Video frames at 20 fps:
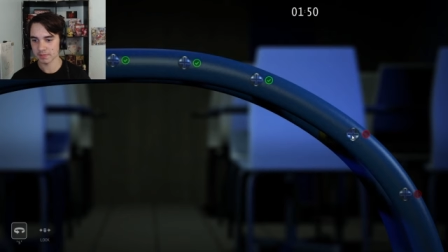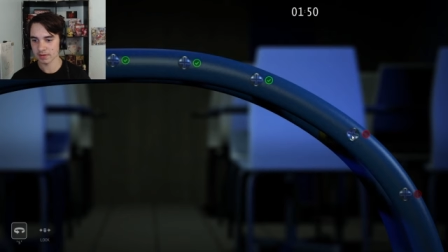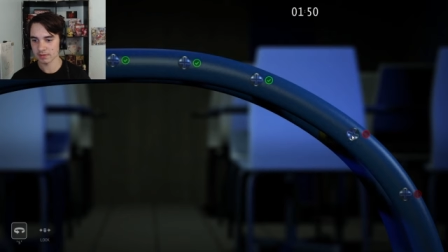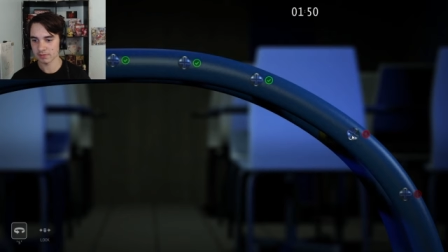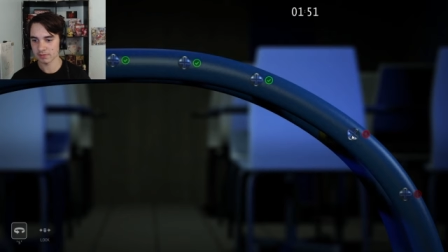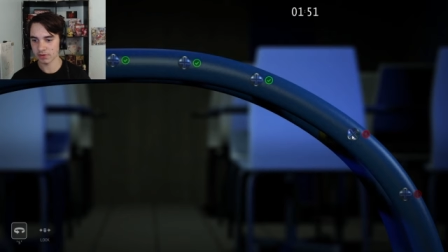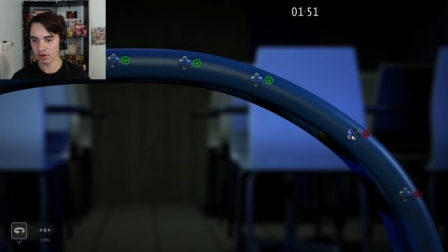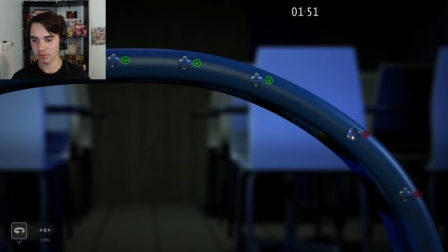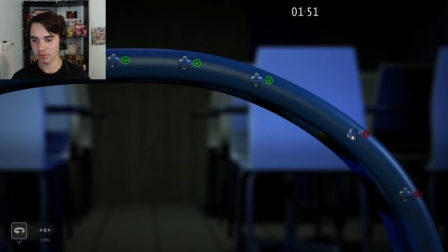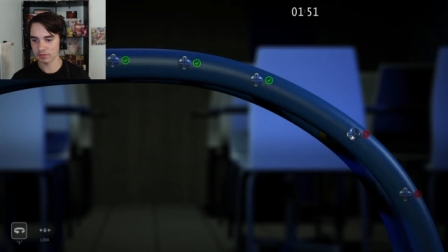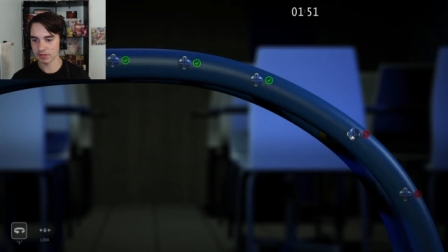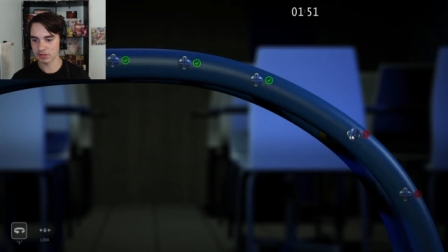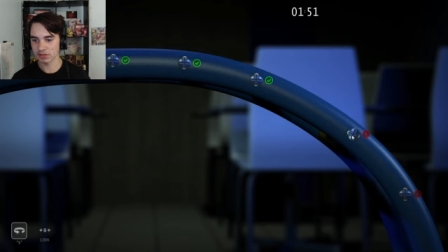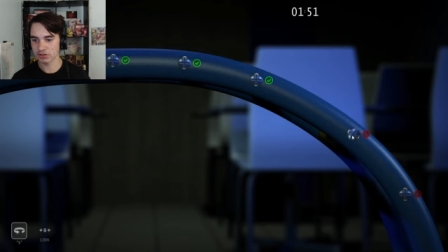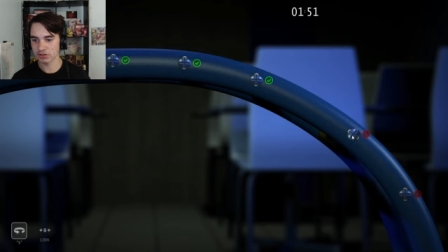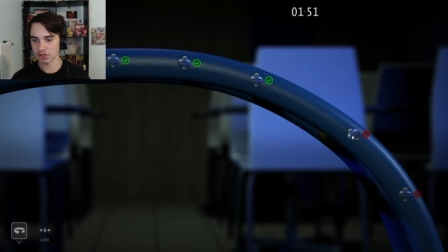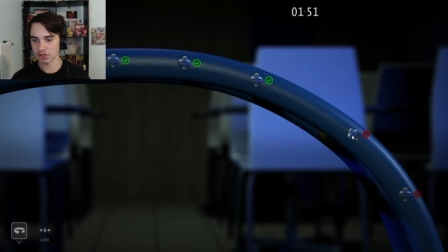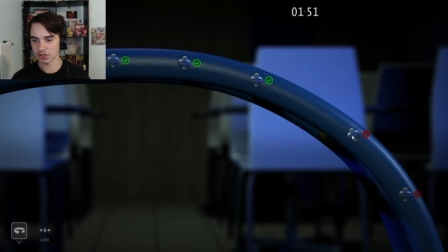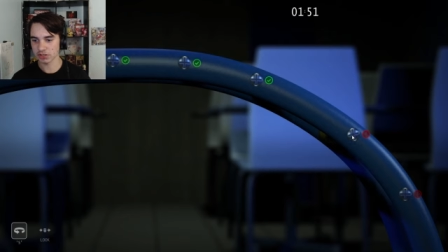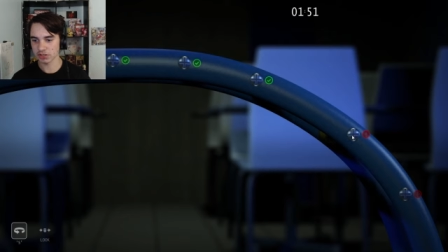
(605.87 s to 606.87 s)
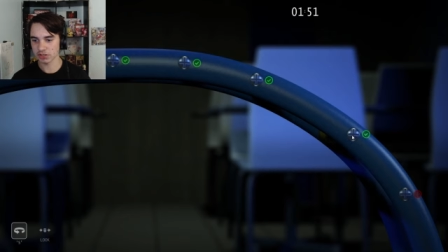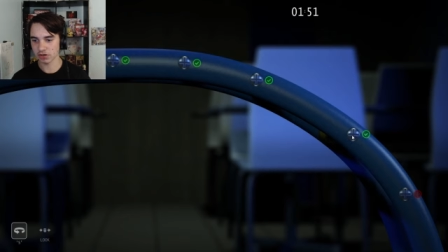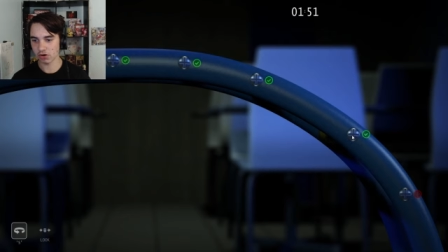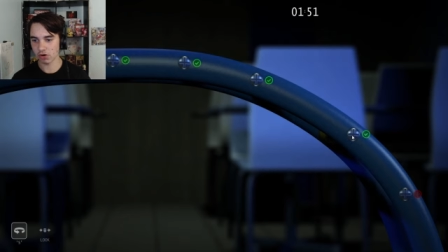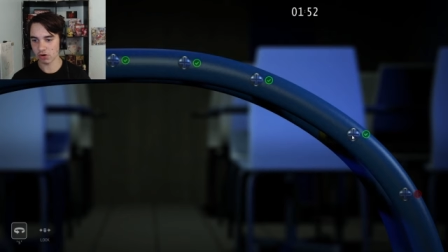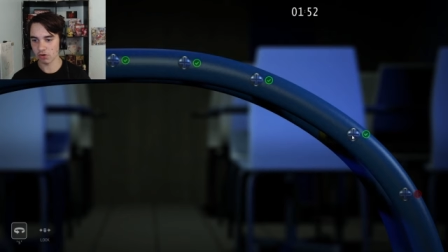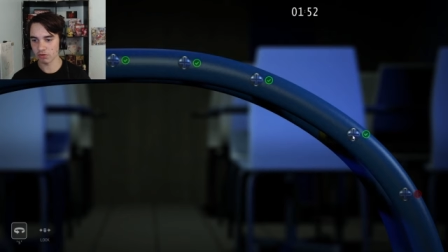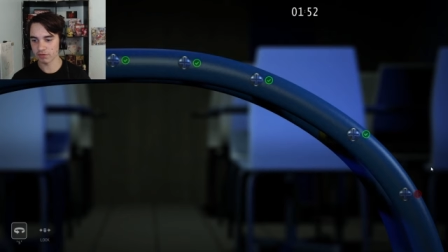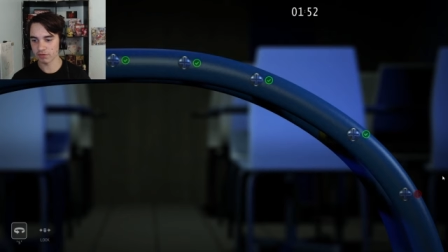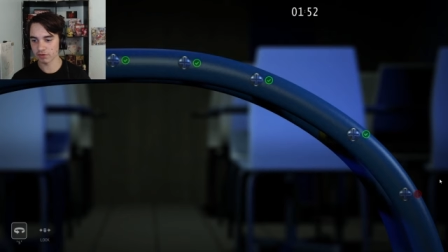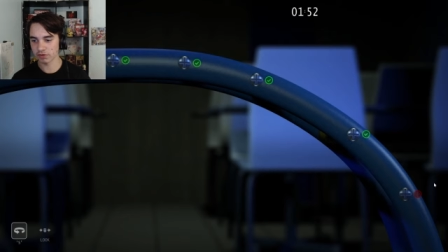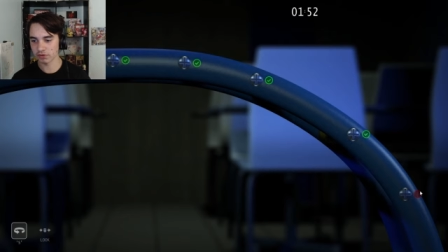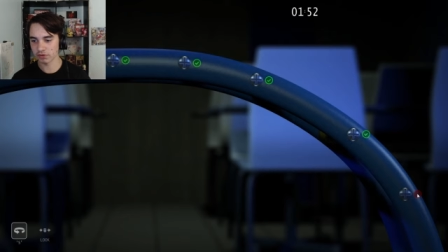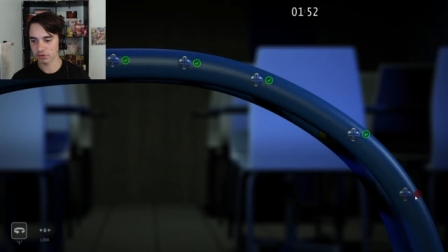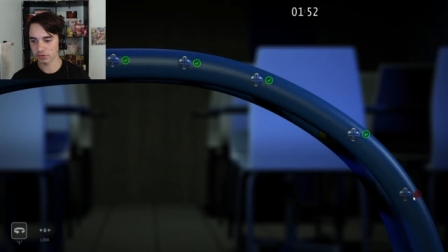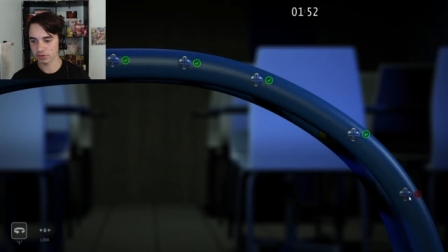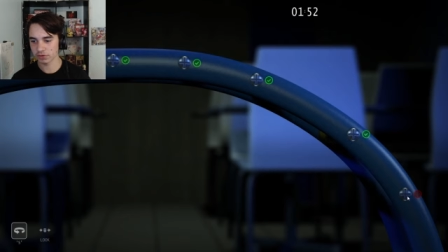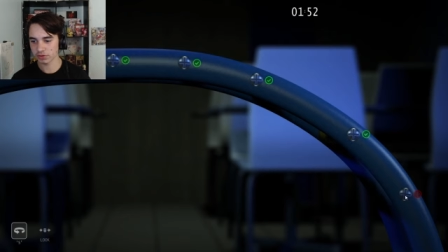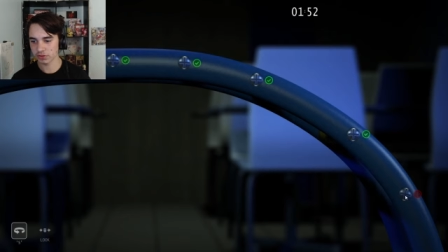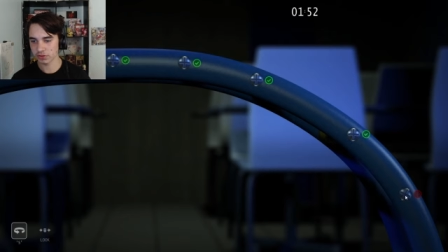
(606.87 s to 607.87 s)
Probably just
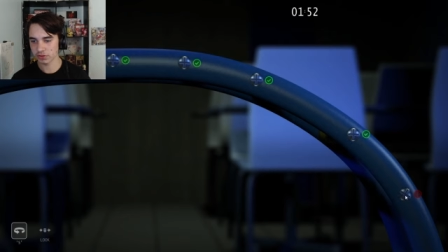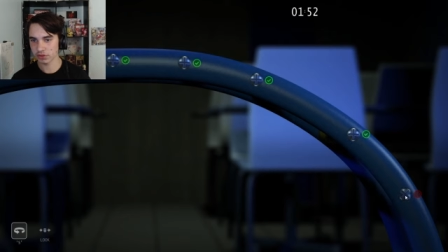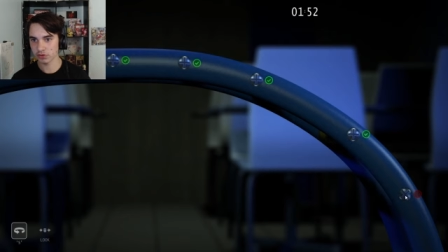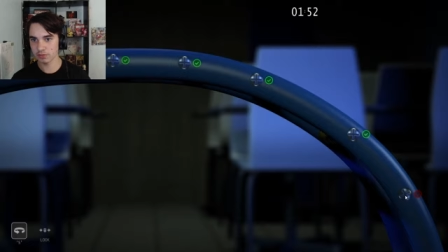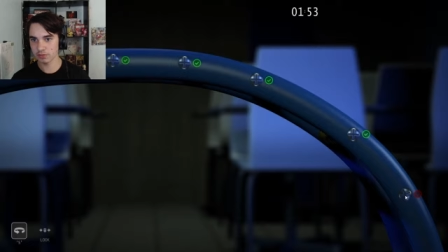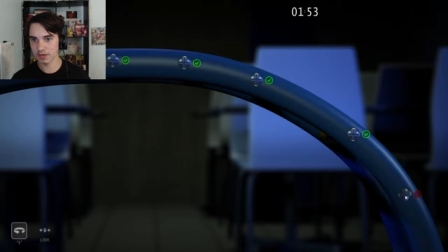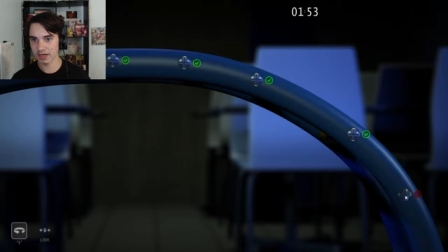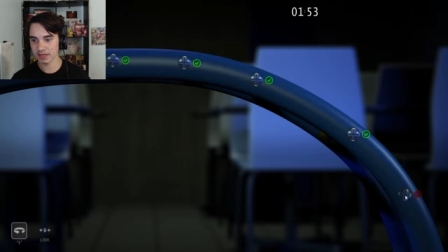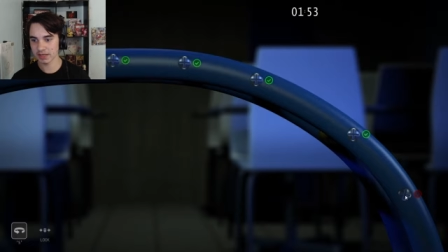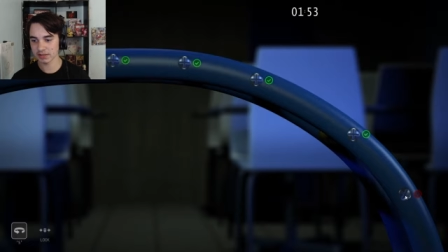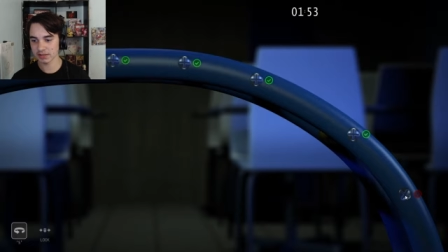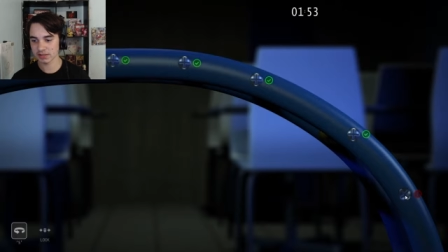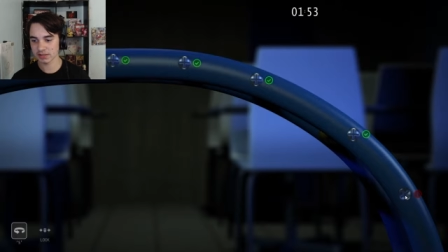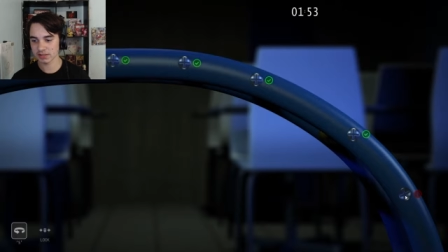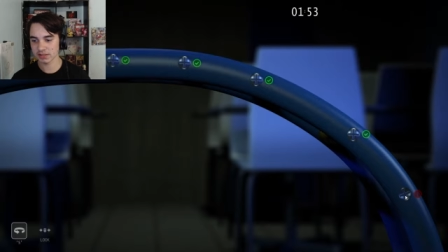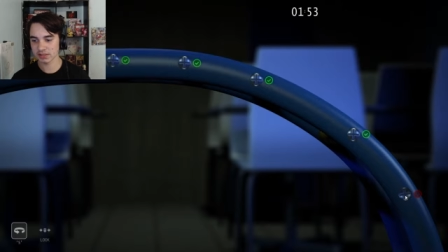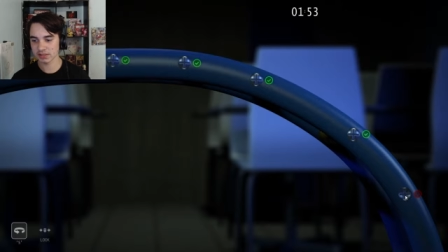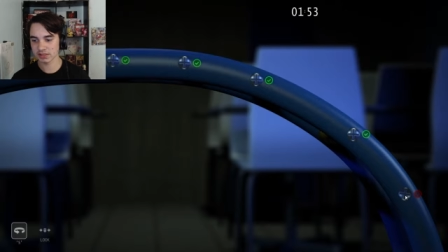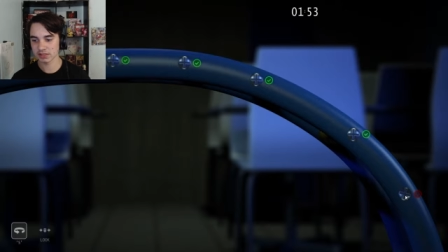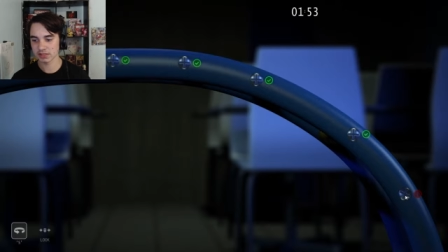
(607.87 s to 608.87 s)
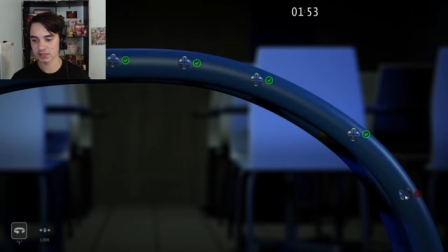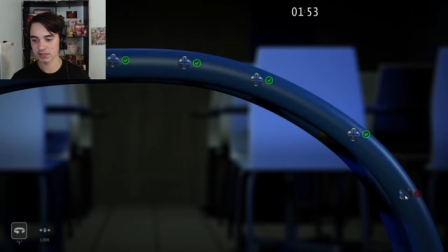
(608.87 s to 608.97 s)
over two minutes.